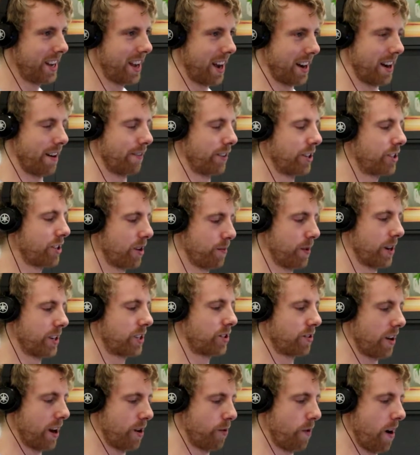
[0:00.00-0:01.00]
And every time I
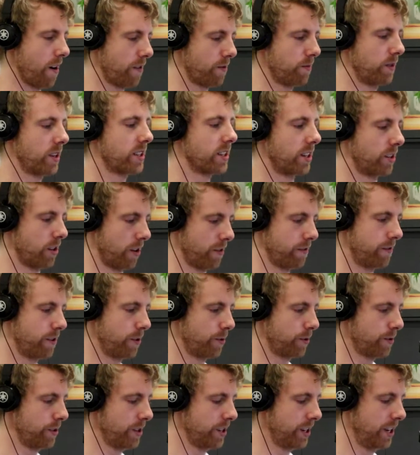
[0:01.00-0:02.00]
stray away from this, I don't
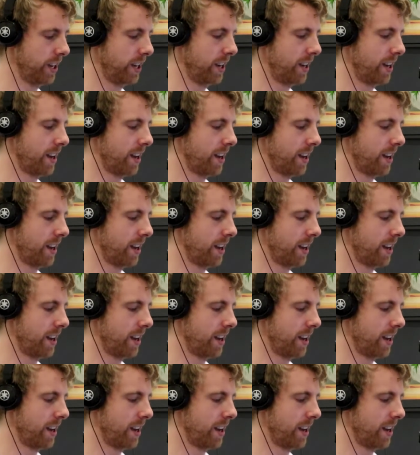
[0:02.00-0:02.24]
feel good.